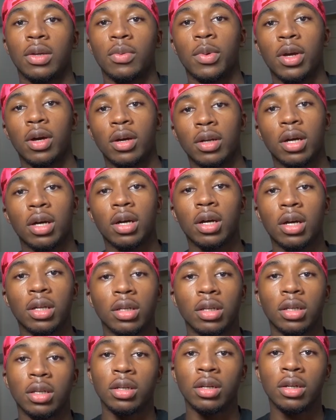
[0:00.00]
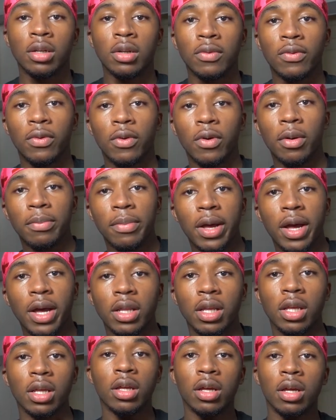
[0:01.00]
You're in a hunt for a
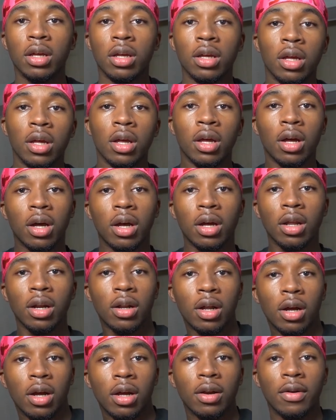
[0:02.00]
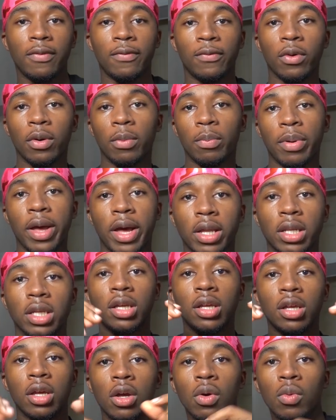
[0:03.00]
baddie. Hunt, hunt for
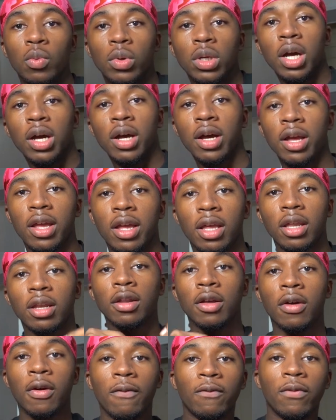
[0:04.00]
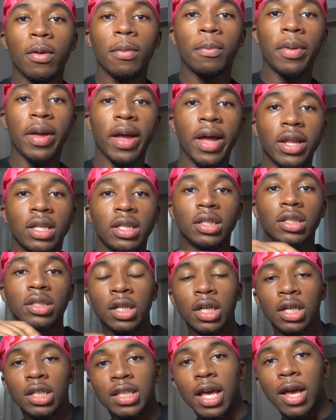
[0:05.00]
baddie. We hunting for baddies
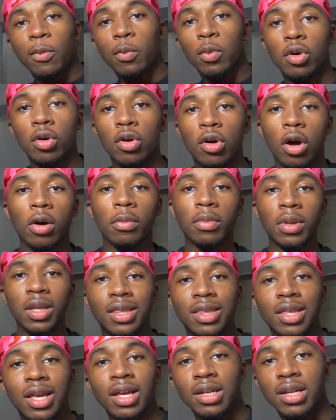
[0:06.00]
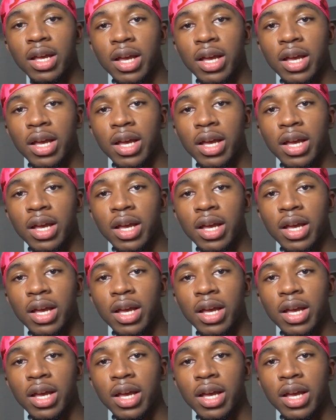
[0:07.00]
that will call me they